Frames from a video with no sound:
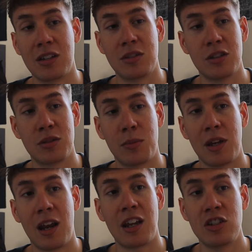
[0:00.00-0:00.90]
has just
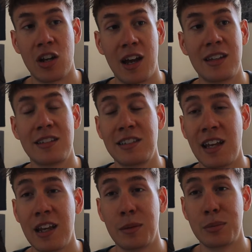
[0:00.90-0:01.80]
been a giant
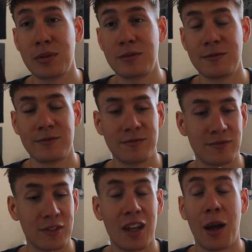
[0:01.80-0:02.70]
setup,
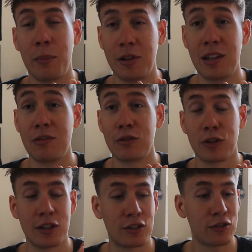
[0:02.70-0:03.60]
I believe,
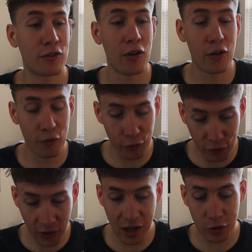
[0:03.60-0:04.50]
for this
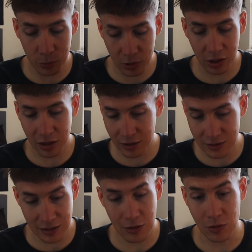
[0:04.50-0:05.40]
final book in the
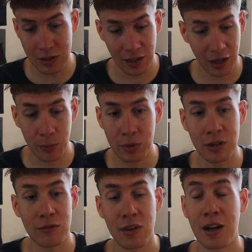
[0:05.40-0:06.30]
series. I can't
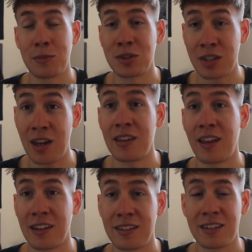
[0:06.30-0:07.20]
believe that I'm saying
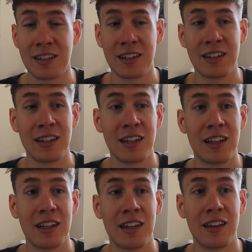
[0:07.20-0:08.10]

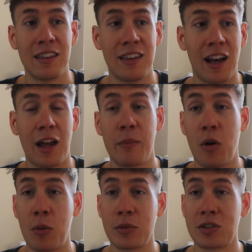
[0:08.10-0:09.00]
that I'm
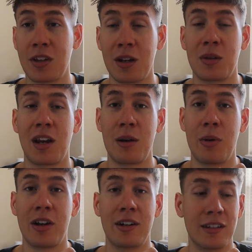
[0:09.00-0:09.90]
almost done with Harry
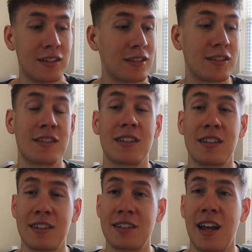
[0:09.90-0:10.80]
Potter. It's
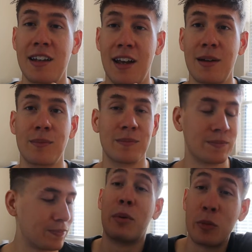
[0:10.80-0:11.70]
a sad time.
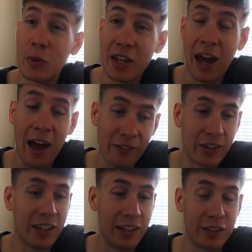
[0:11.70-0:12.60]
But we have
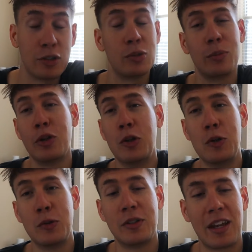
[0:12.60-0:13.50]
to get to some good
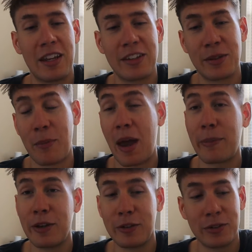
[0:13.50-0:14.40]
news and some
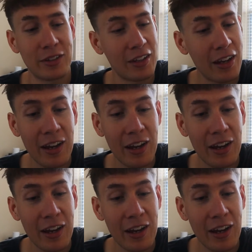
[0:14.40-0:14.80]
happy news.